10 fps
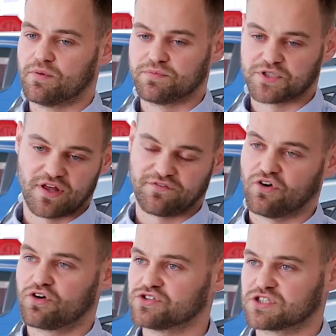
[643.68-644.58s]
so
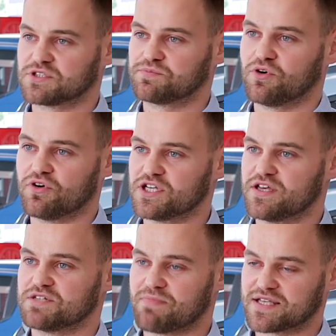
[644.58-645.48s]
therefore customer support
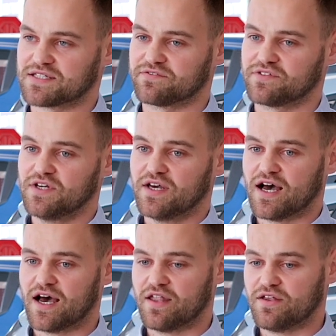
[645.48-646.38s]
is massive.
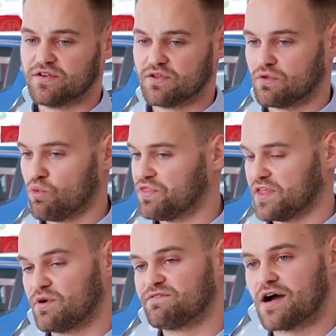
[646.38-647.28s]
And one
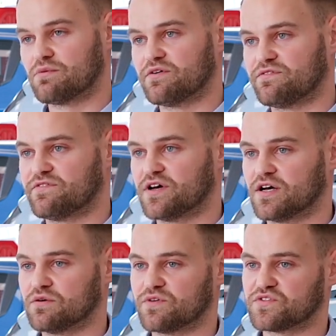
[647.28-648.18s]
thing we found with
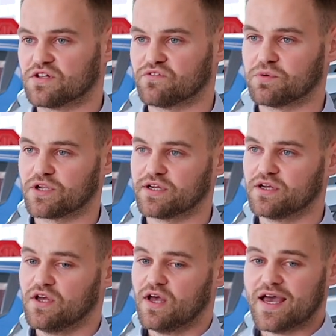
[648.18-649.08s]
SilverBullet,
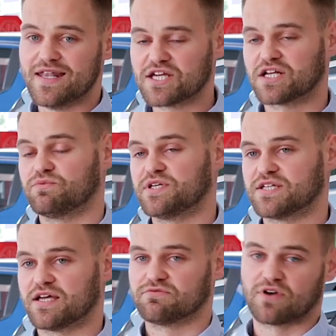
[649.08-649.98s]
initially we
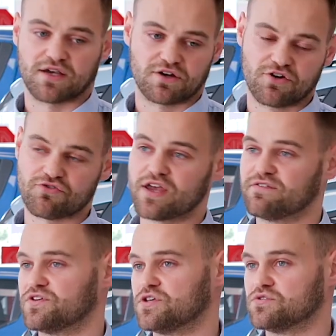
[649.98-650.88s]
said, right,
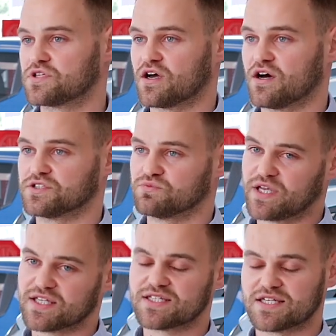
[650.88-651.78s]
great for used cars,
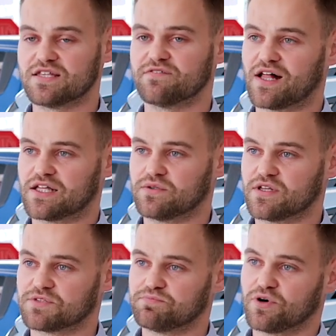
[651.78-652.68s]
we can see the value in
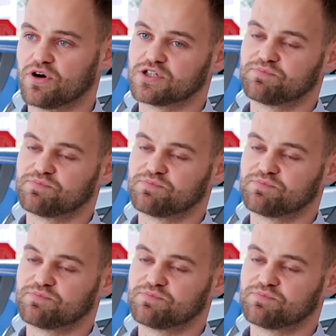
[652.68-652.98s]
this, but as